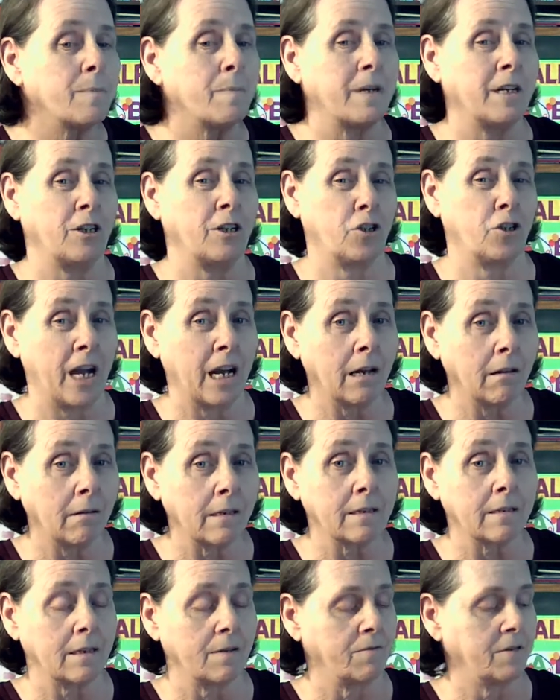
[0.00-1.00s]
but a
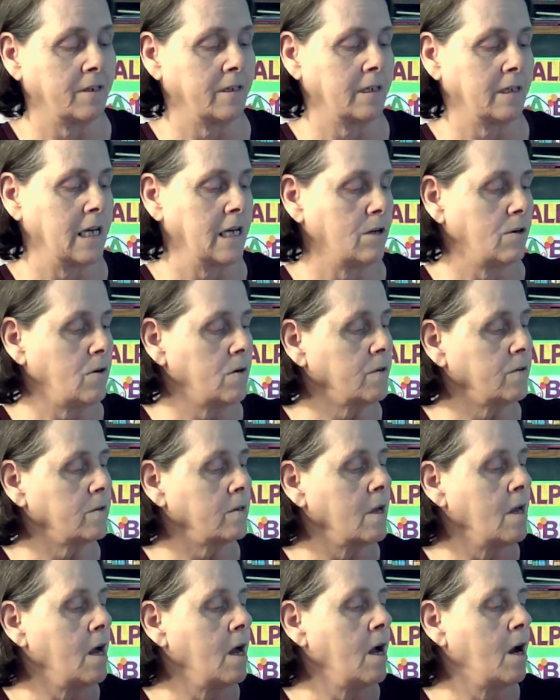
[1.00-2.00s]
checklist of skills,
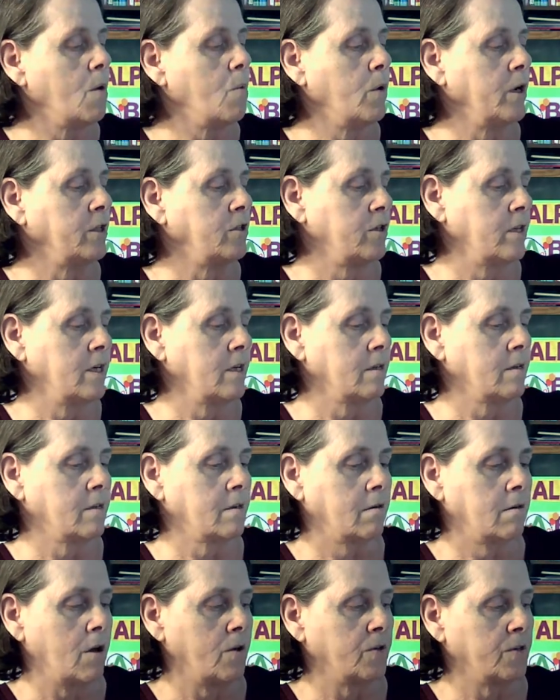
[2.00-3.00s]
which is
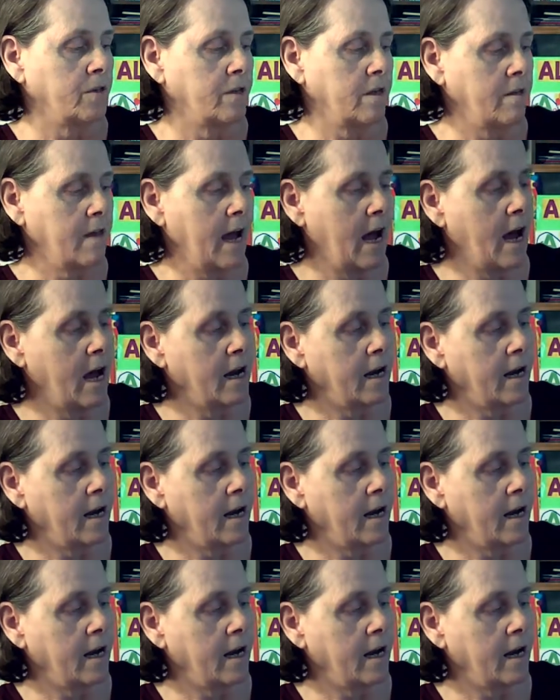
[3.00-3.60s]
close to that.